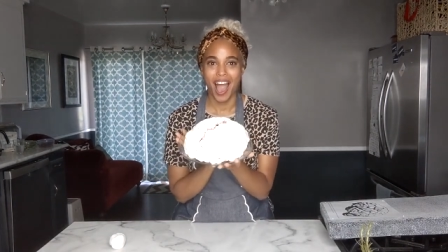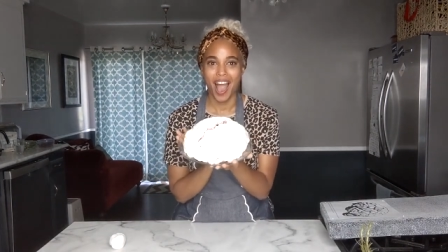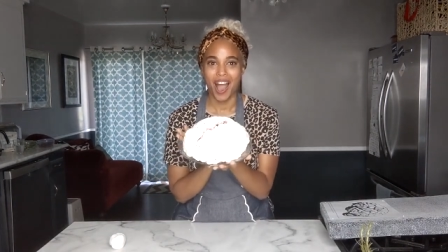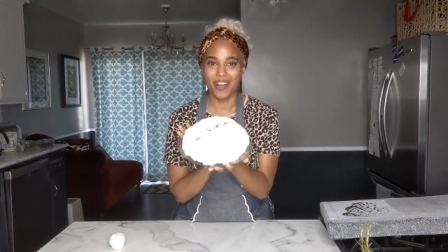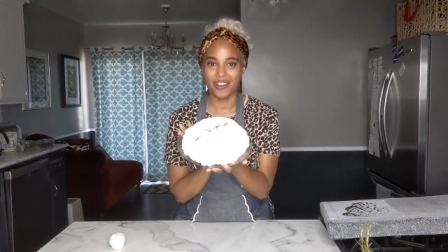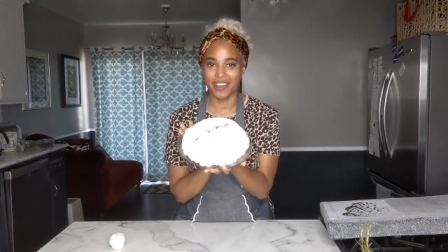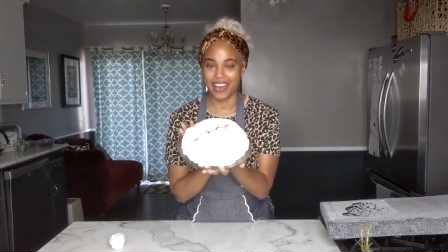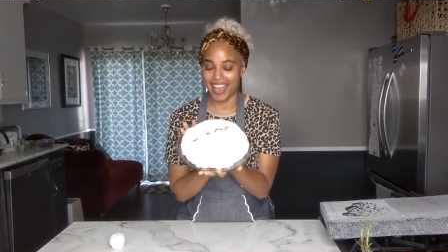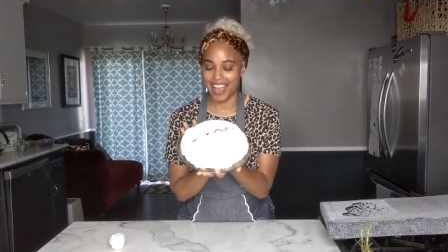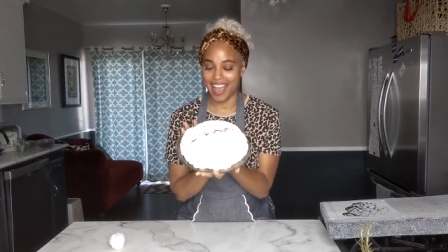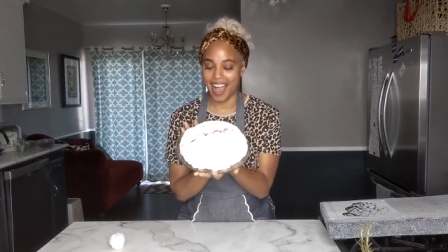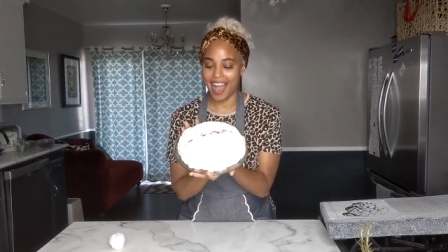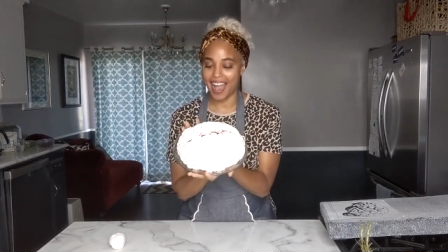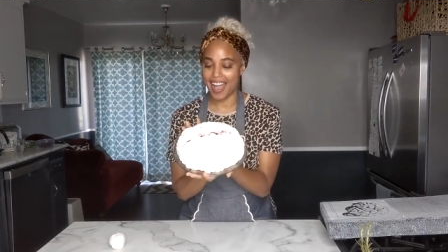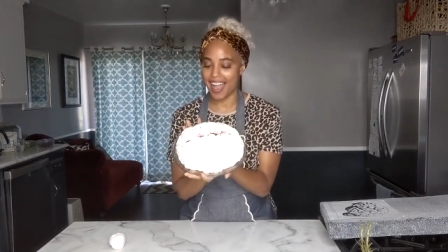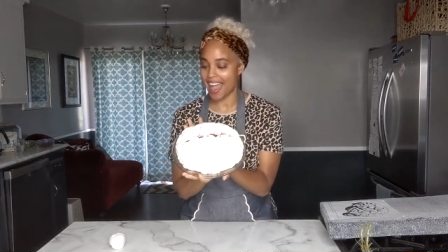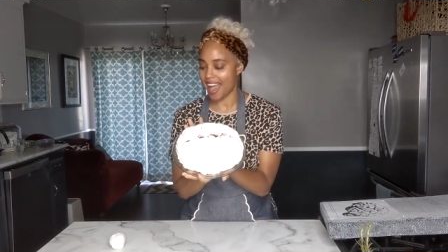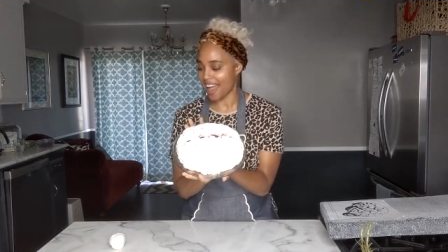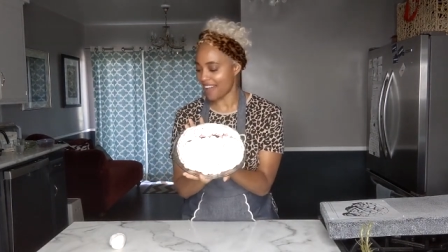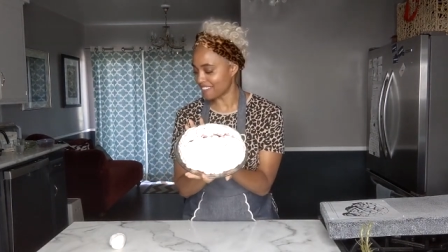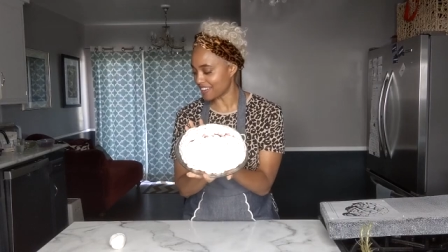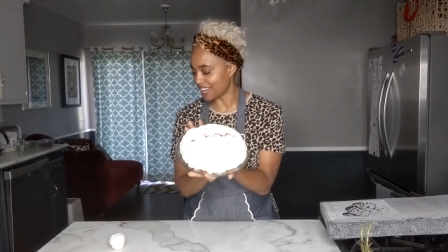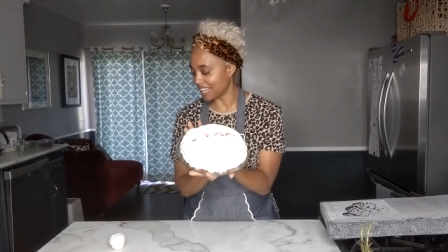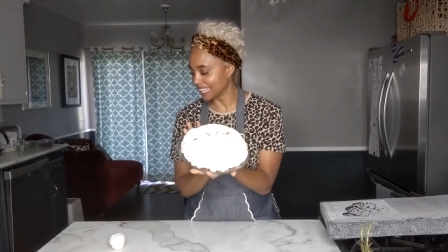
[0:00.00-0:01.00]
Okay, I
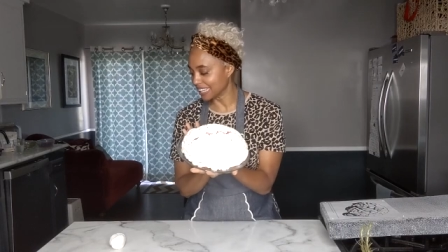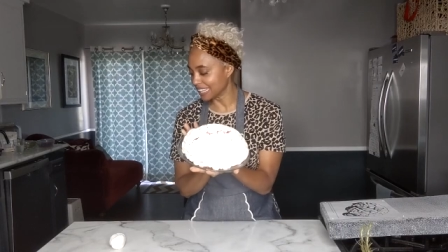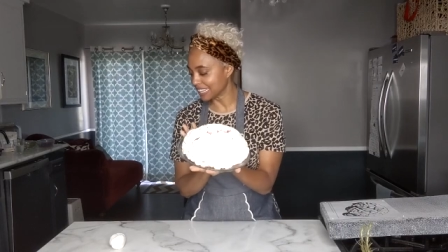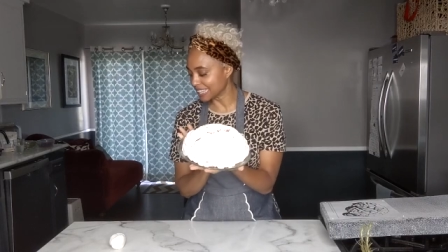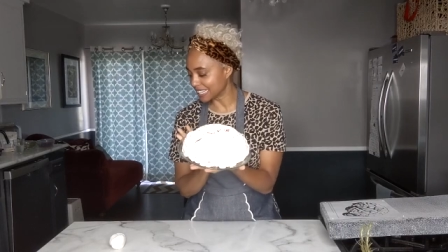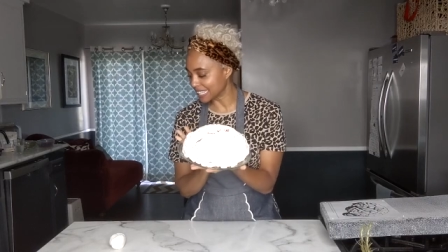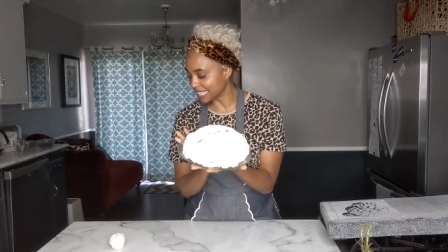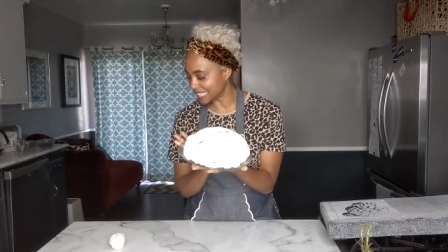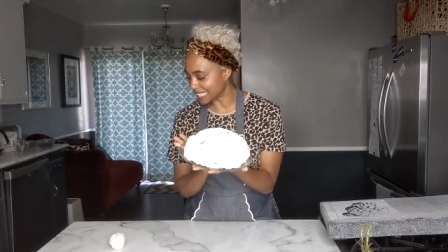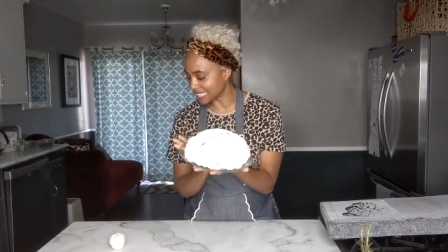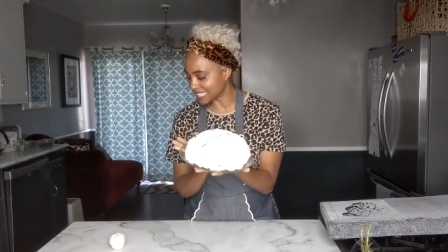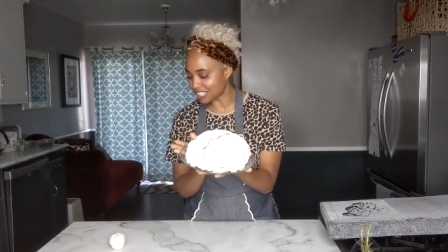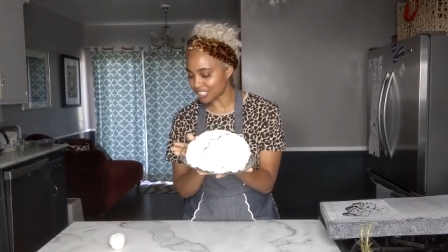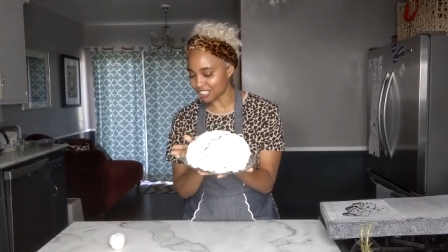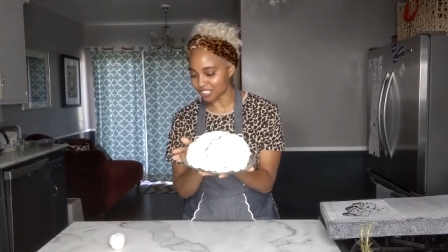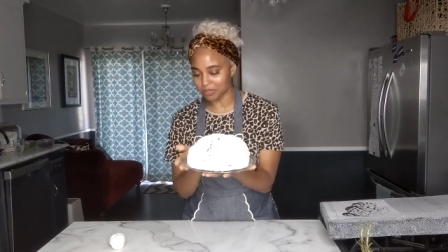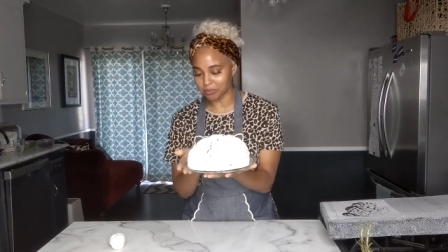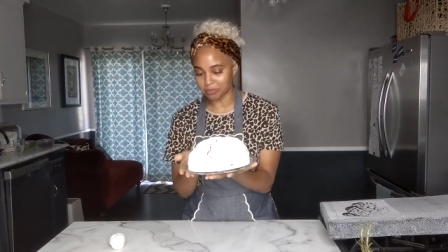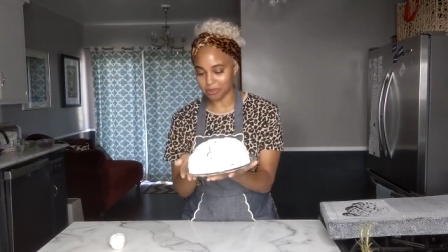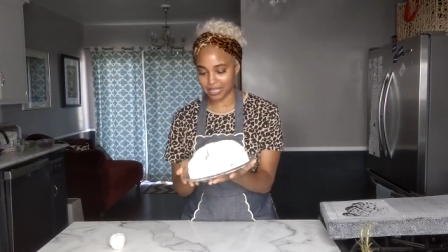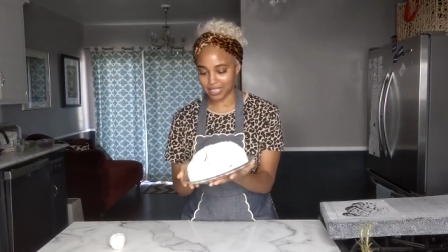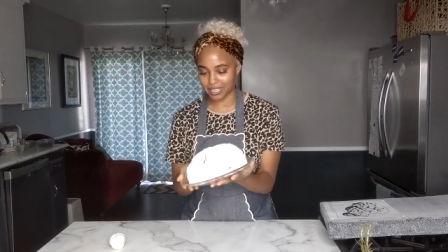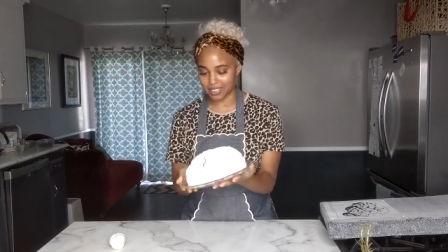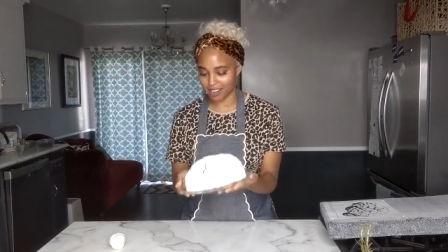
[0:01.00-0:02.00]
have a little
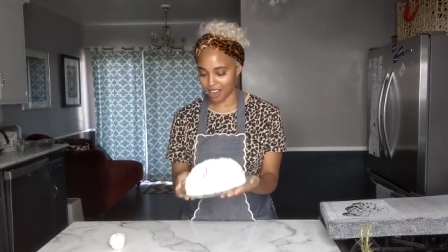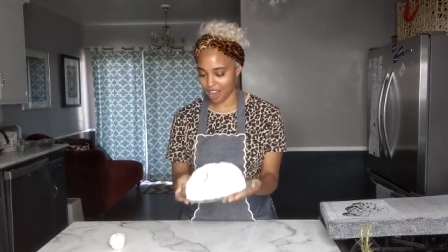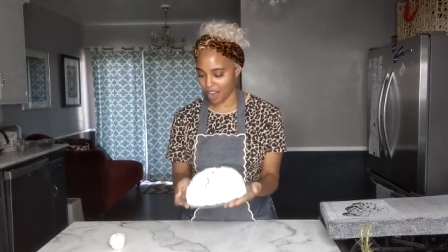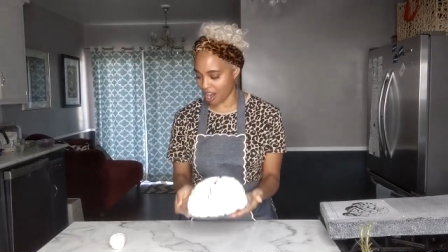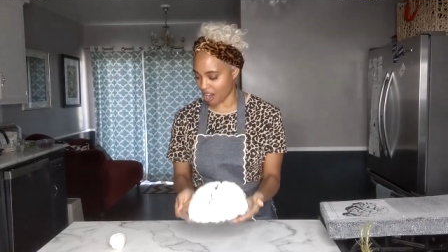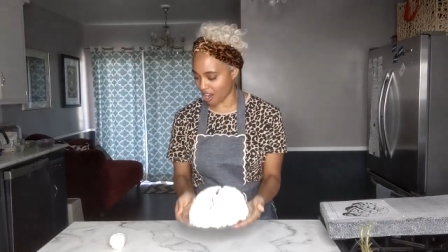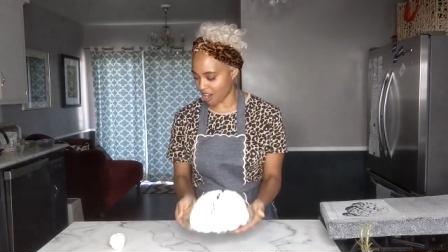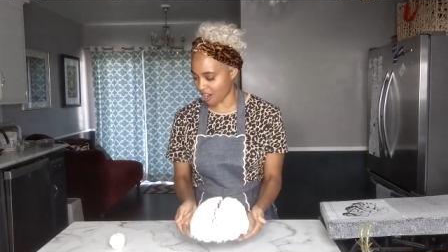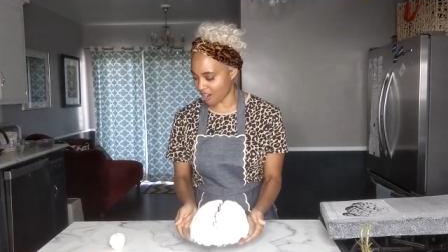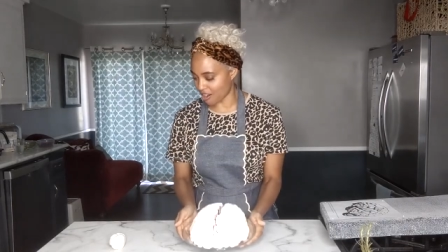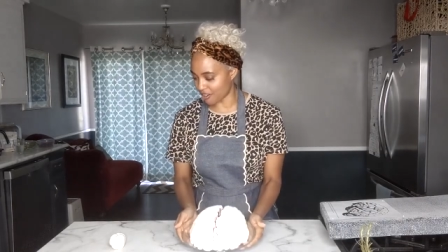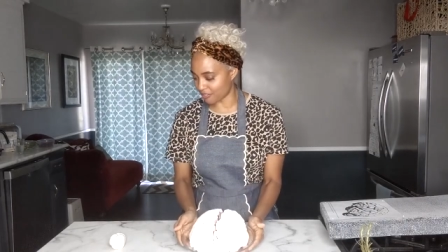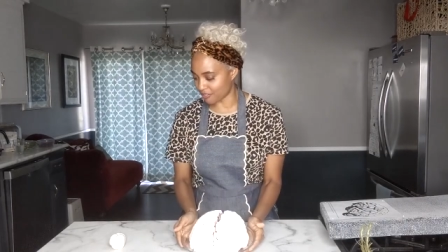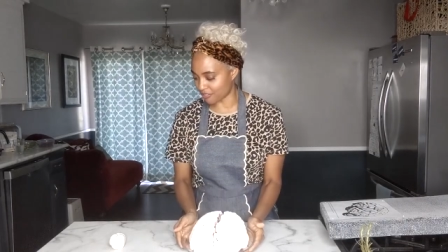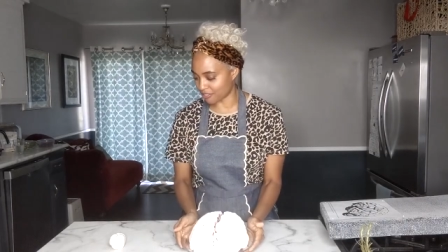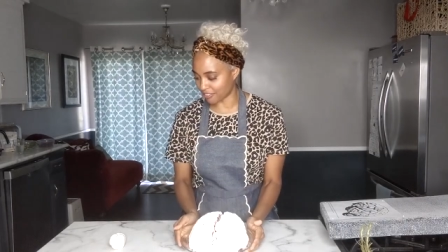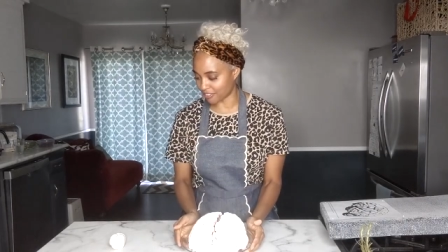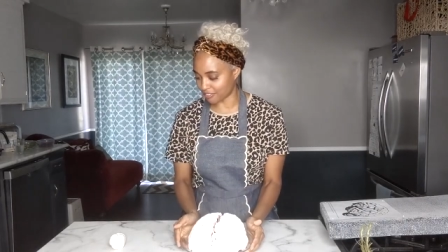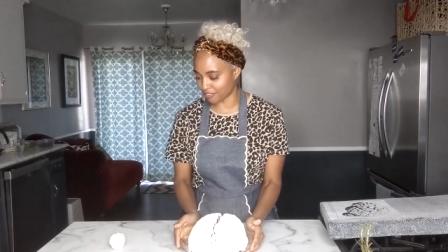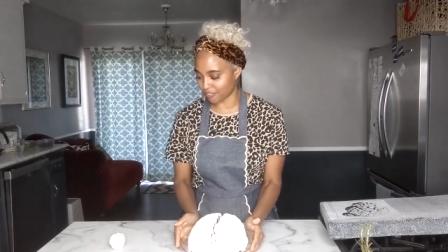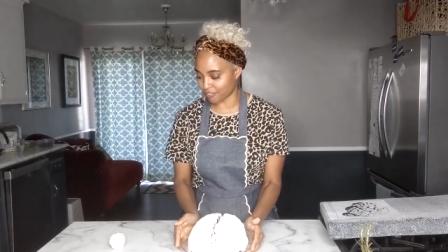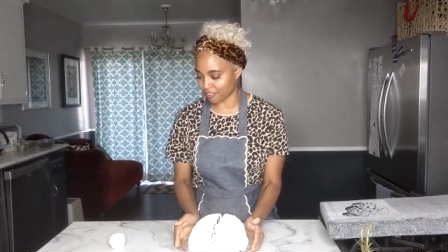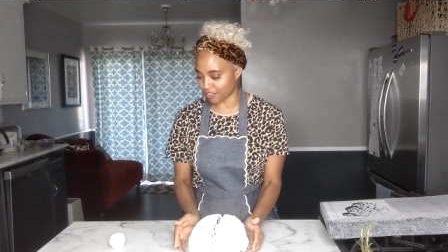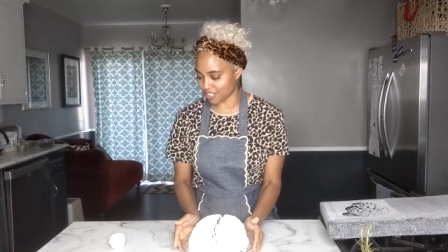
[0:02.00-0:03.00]
bit of
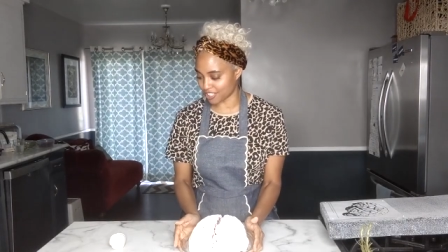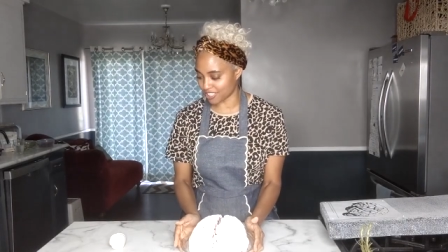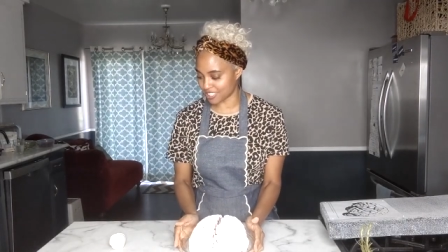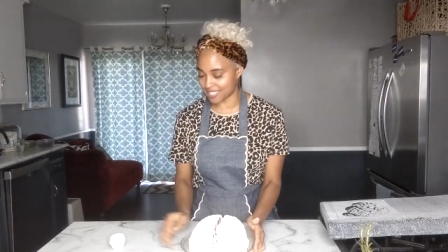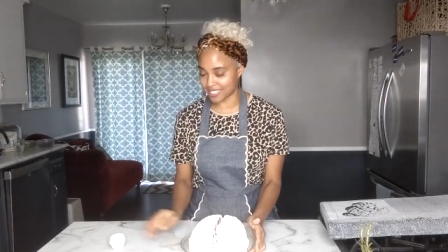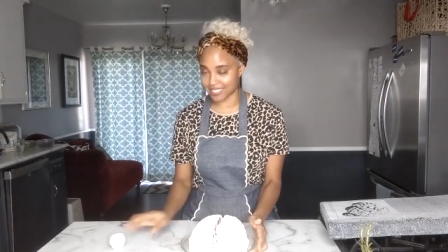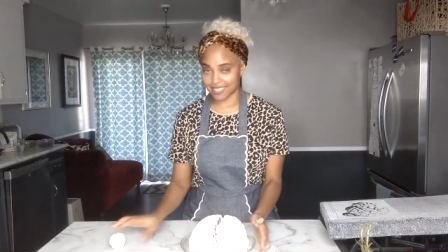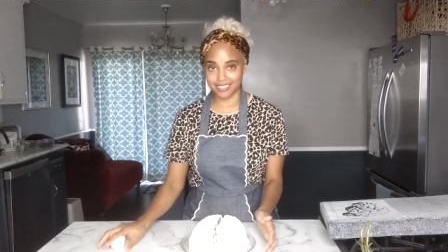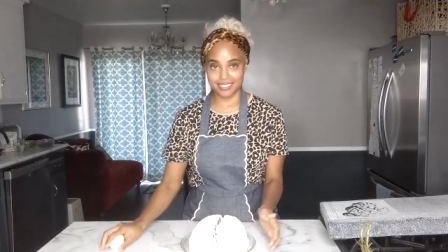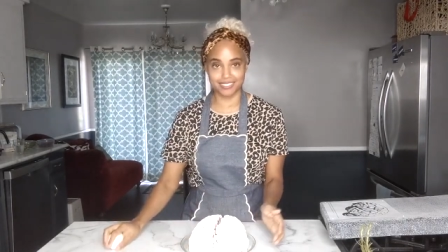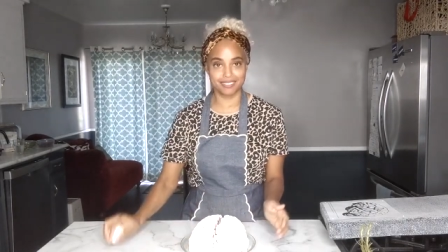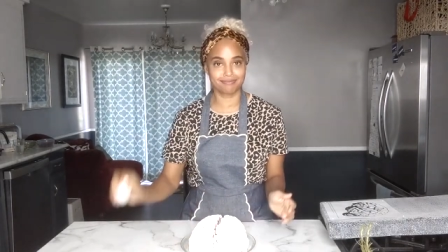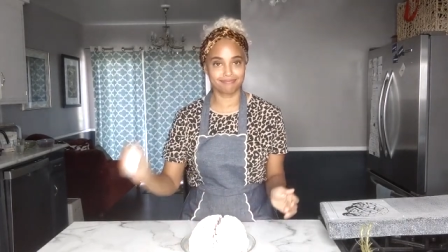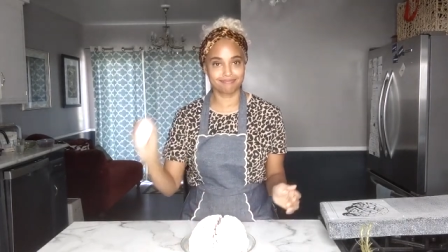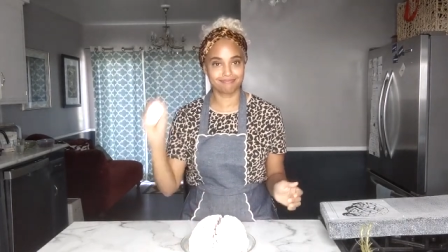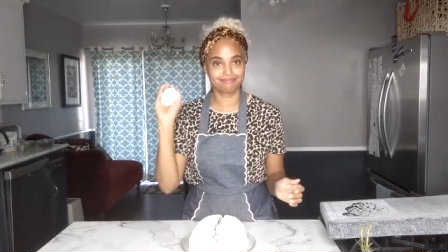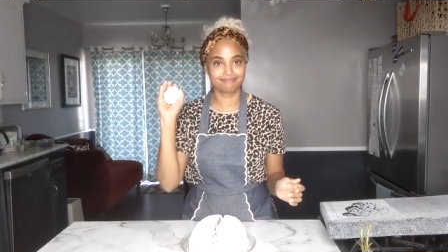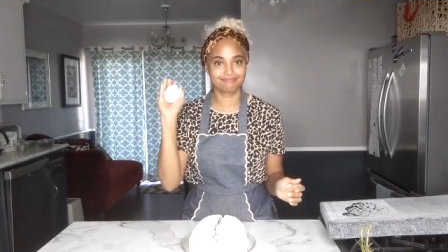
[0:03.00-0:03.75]
fondant